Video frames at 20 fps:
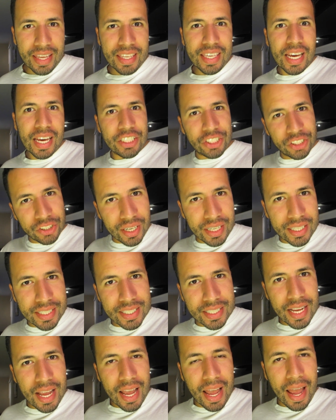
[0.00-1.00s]

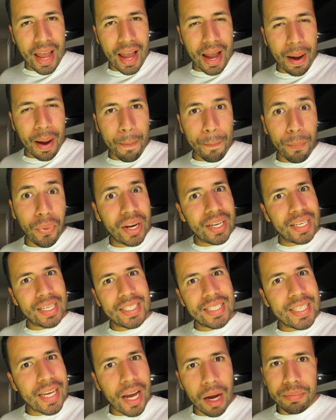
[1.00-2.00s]
yesterday's
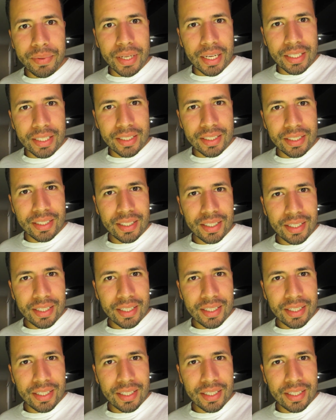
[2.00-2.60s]
pregnancy update.